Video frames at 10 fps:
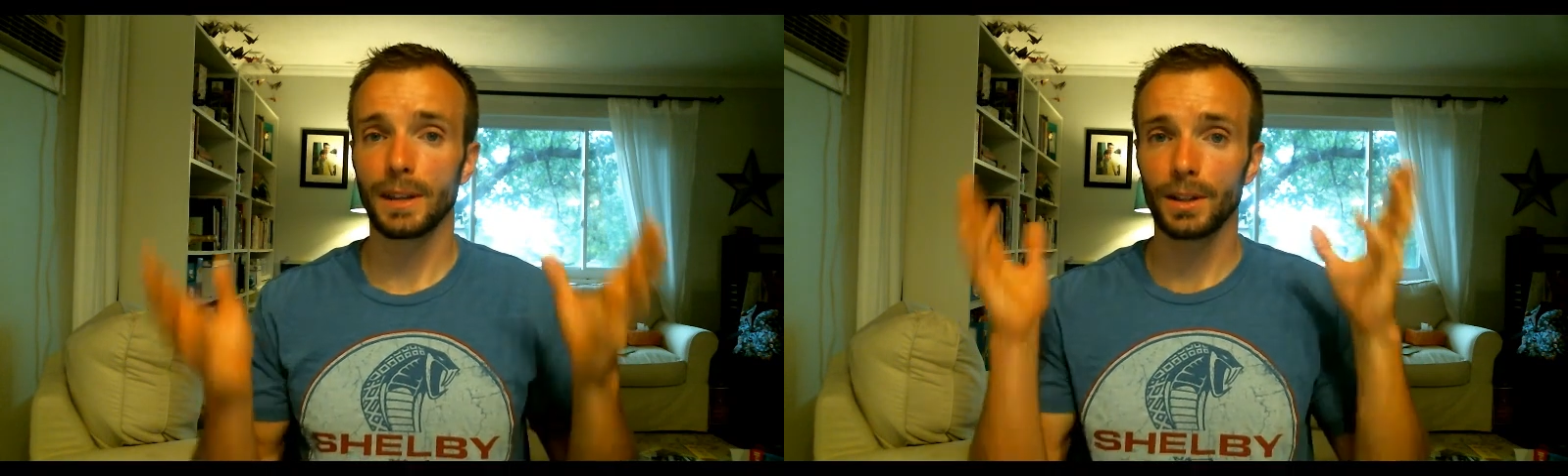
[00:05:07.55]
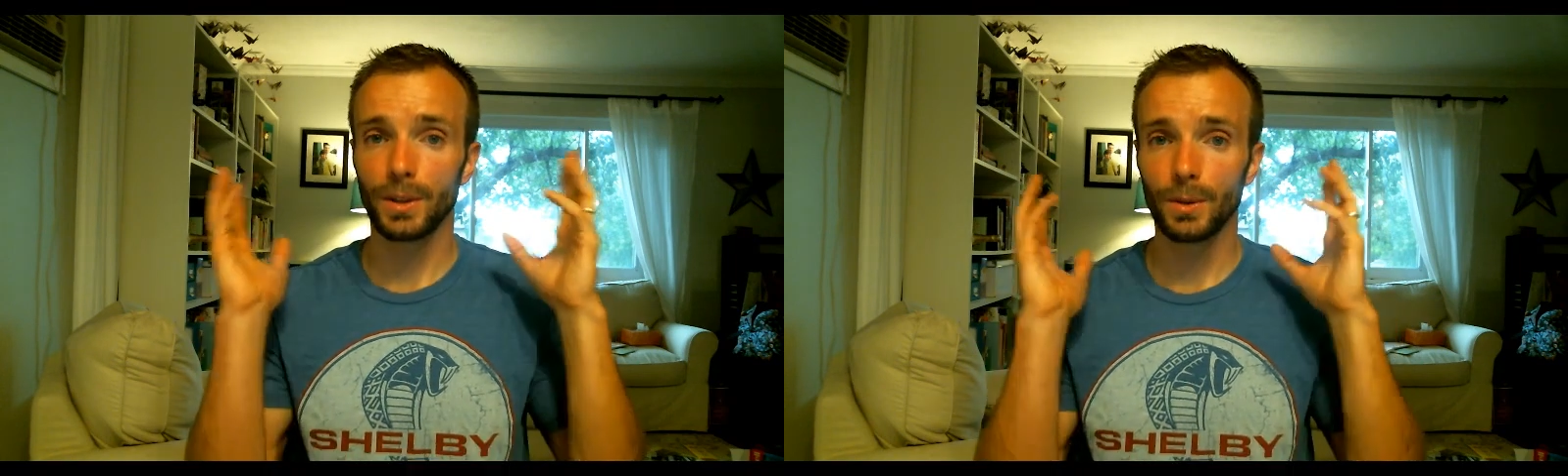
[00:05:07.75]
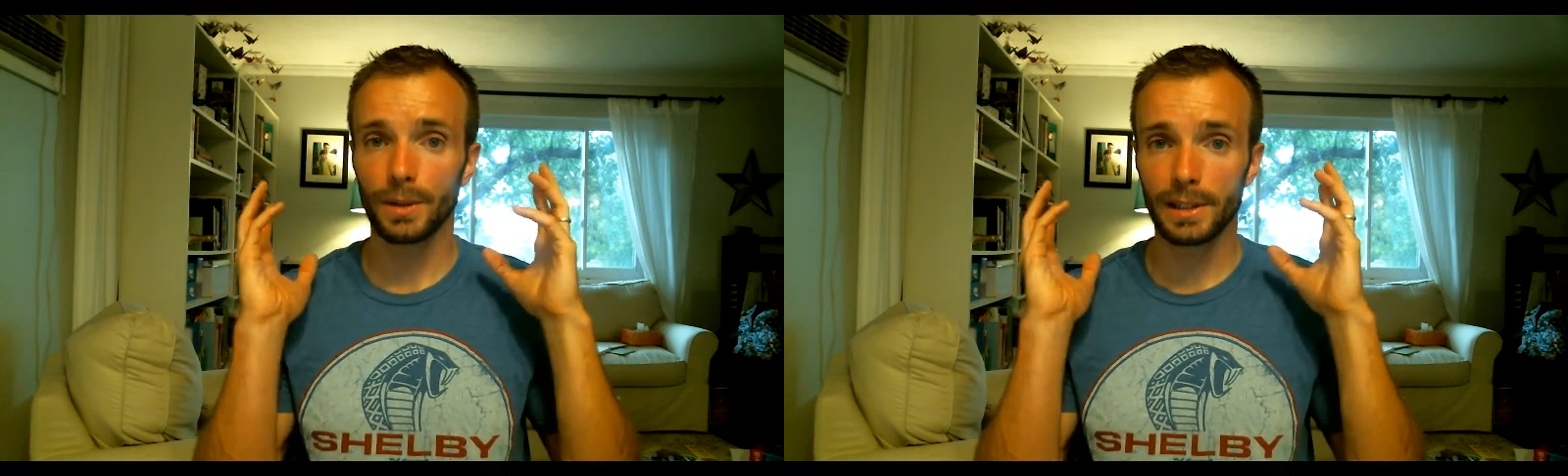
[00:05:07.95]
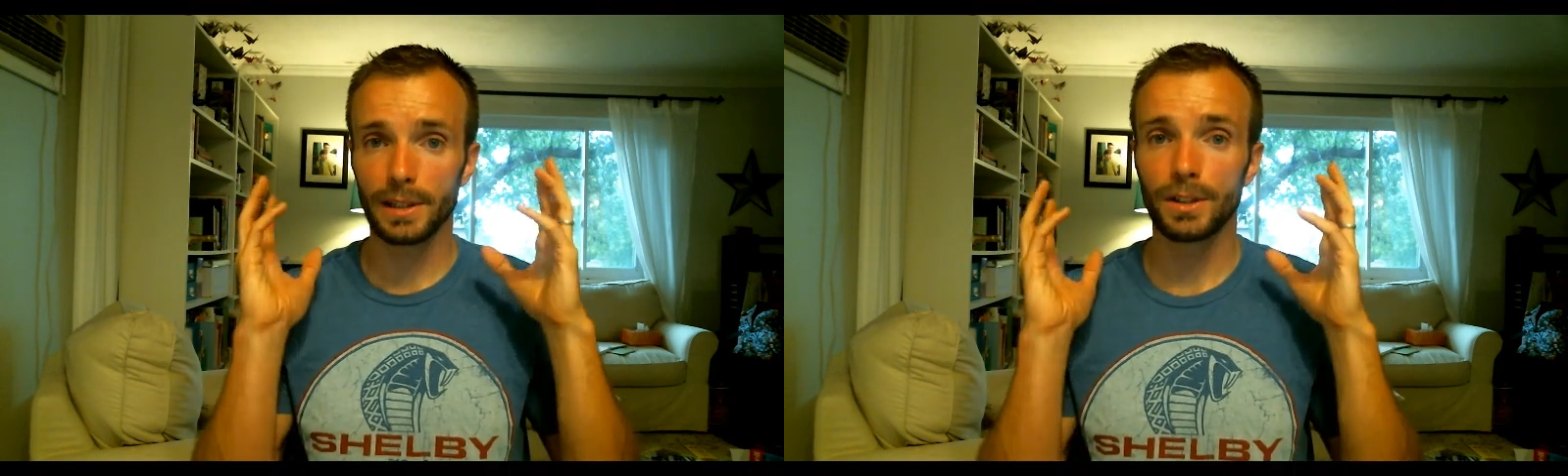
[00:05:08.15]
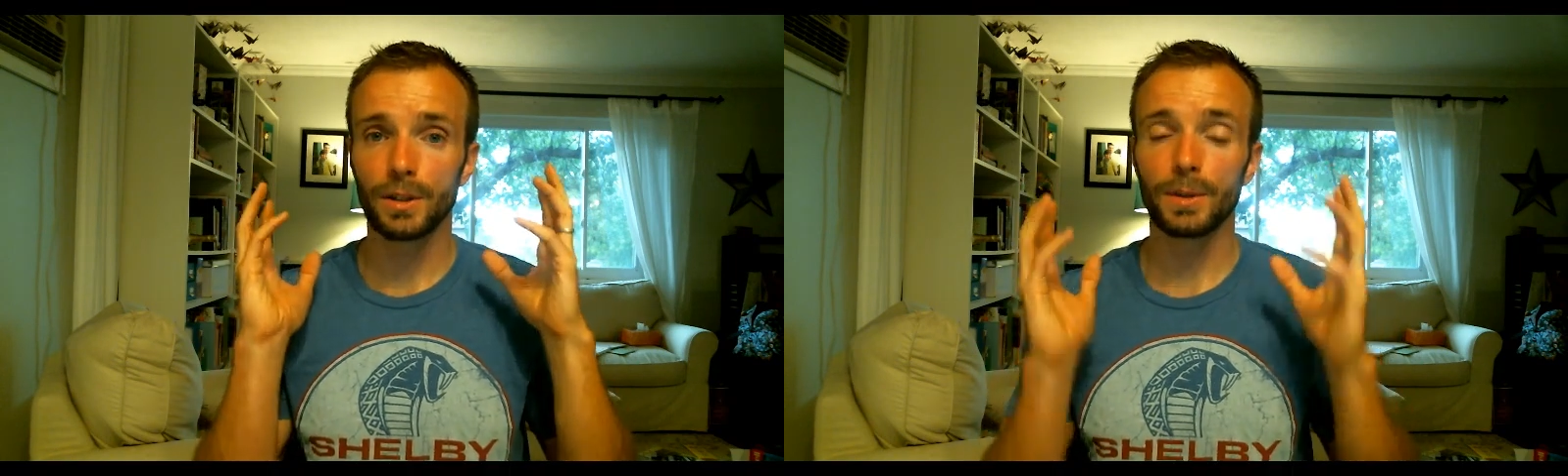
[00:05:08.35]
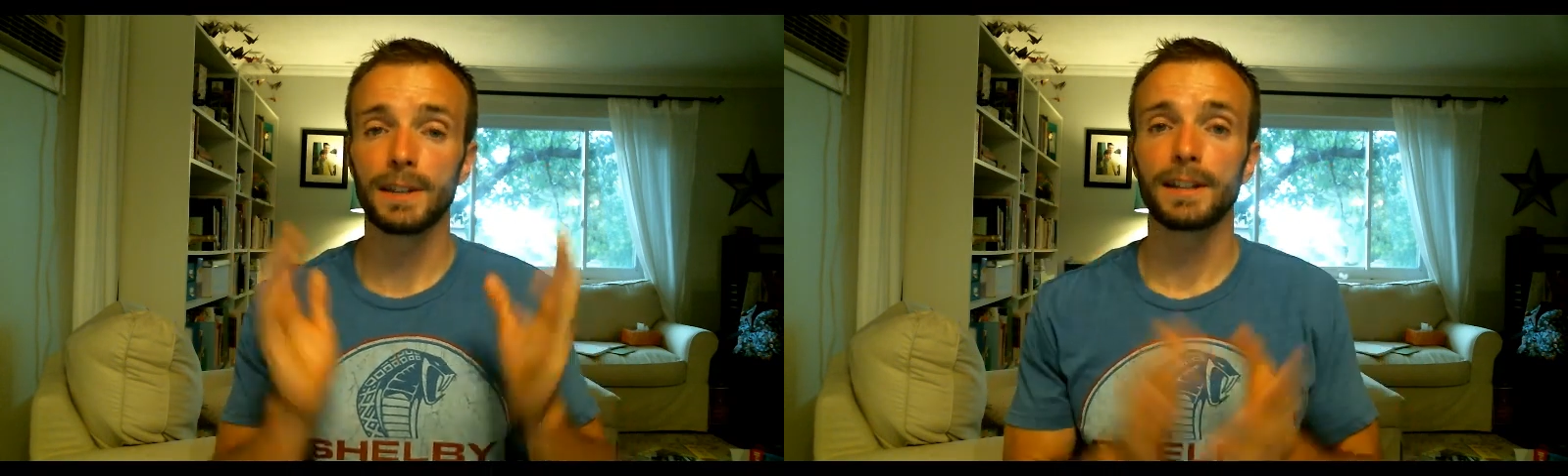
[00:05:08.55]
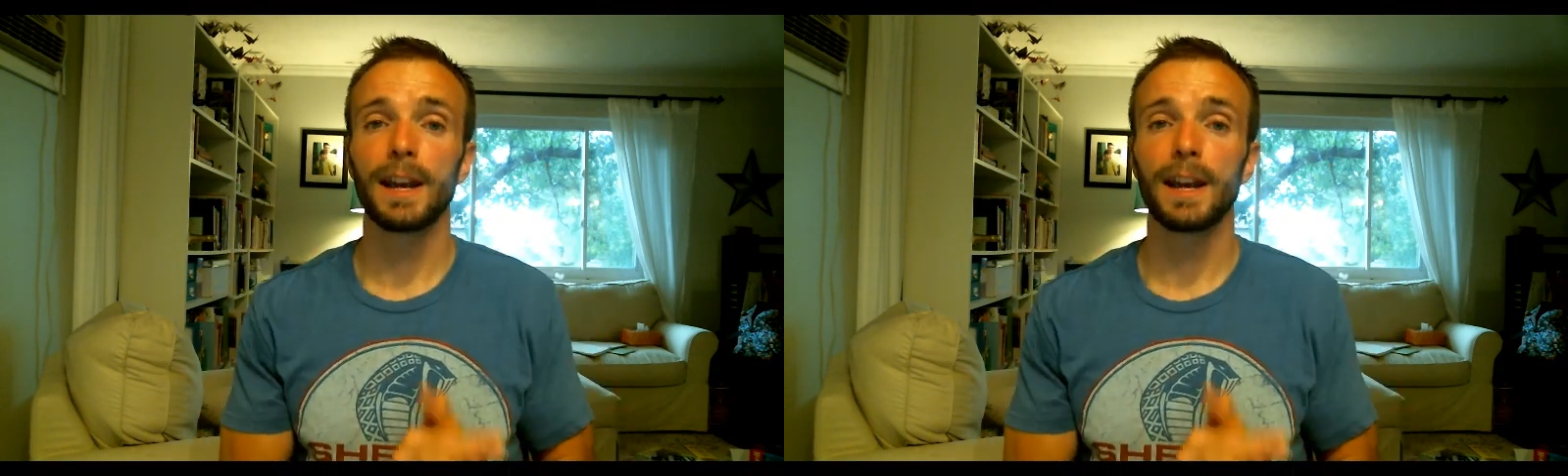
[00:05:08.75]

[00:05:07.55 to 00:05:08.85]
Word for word: that you listen to these